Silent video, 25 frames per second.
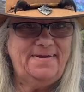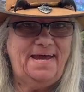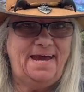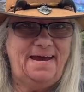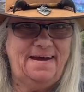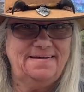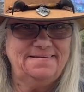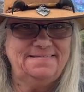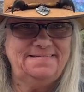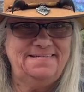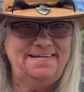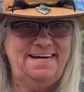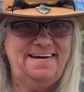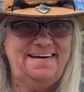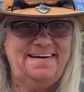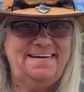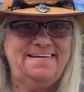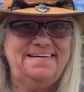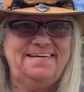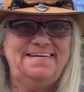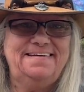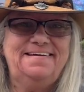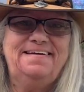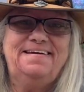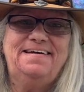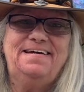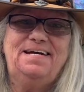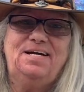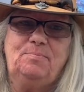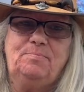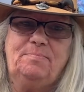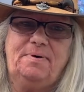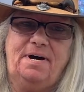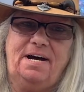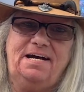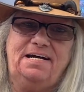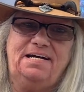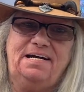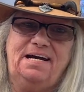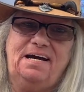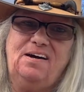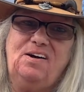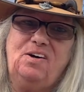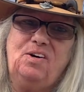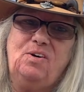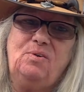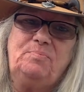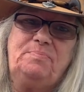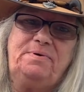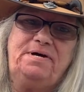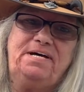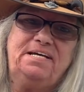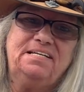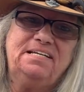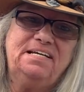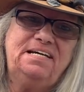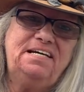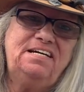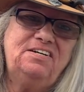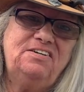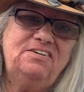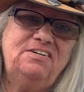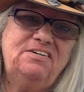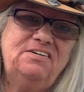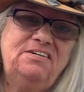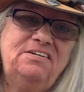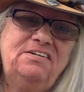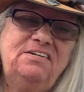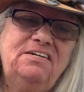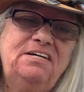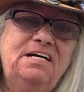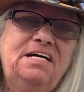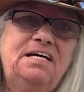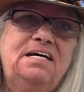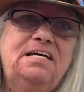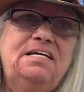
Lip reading: How's that? Buy now, pay later.